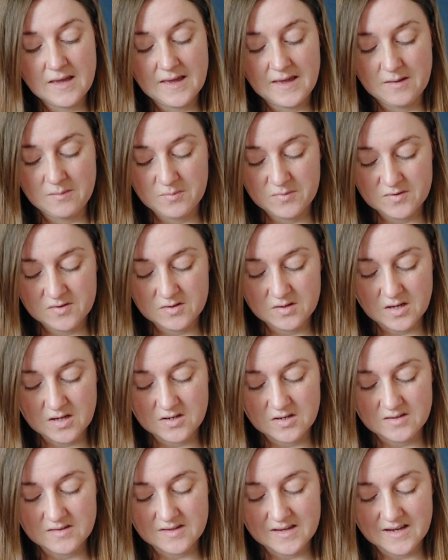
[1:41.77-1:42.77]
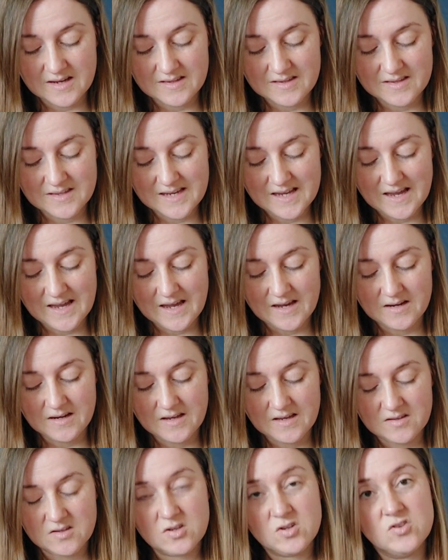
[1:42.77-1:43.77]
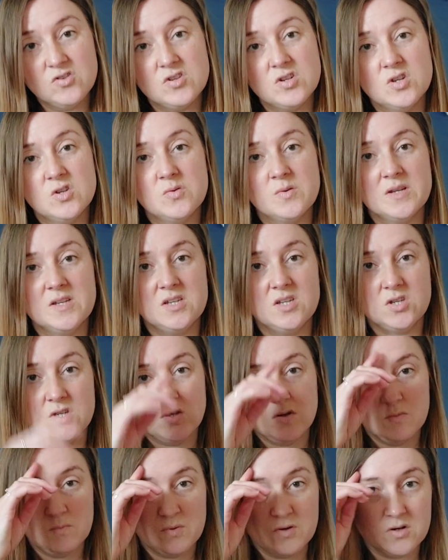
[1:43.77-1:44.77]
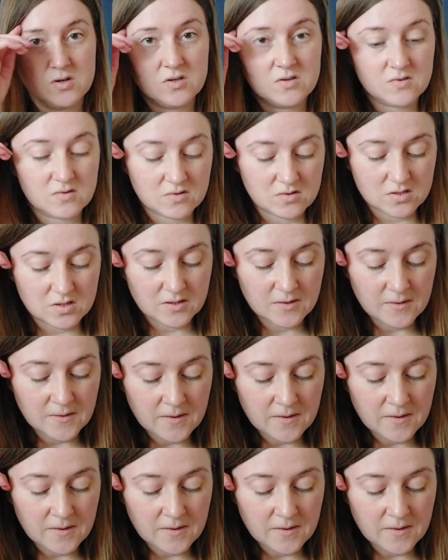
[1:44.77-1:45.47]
hips, and a size 10 is 122 bust,